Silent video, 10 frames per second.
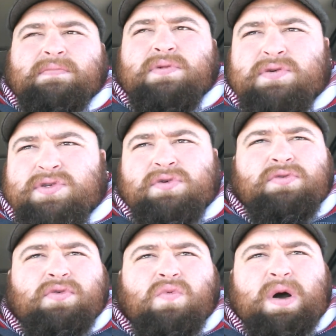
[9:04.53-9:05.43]

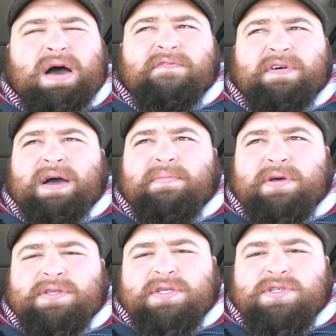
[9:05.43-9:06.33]
Bluetooth or Wi-Fi
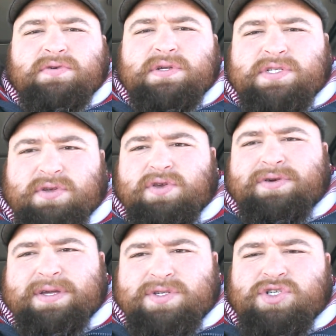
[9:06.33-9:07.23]
built into it, so
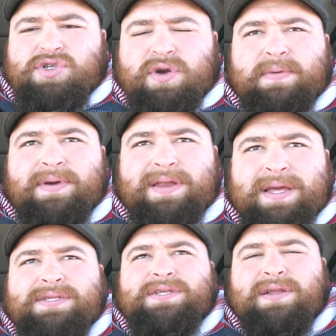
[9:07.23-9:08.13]
you can stream it
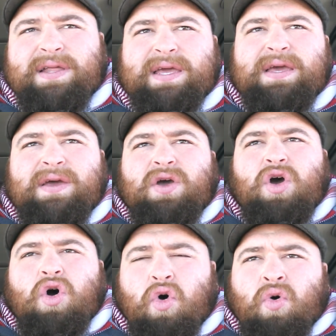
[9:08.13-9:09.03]
instantly,
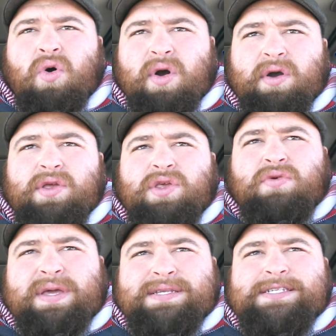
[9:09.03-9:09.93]
or
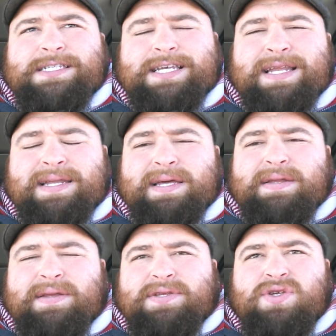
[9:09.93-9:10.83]
you can send
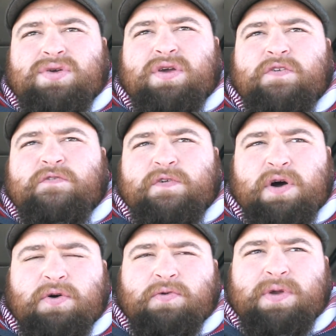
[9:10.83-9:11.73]
it to your
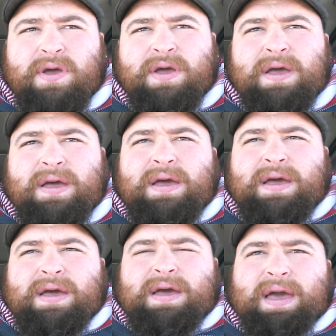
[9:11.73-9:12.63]
phone
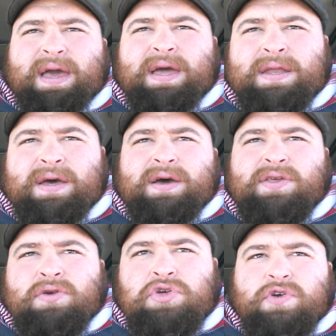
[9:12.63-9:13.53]
and
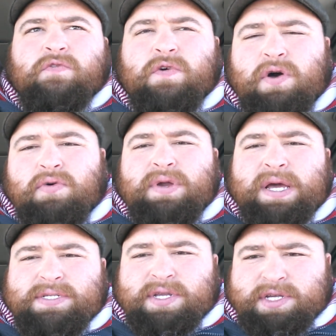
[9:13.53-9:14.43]
use your phone
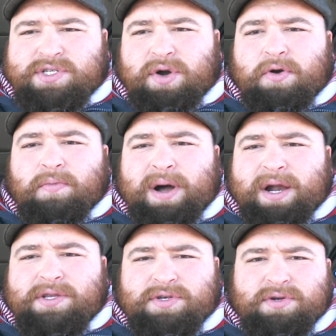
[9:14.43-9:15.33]
as an external
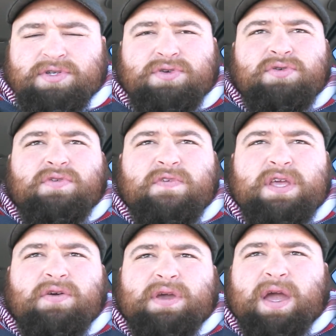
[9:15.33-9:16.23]
monitor to the
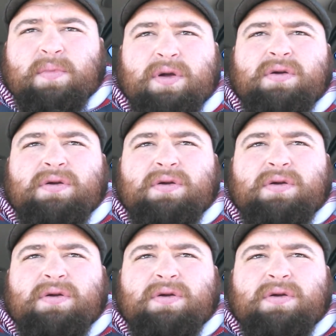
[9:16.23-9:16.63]
video camera.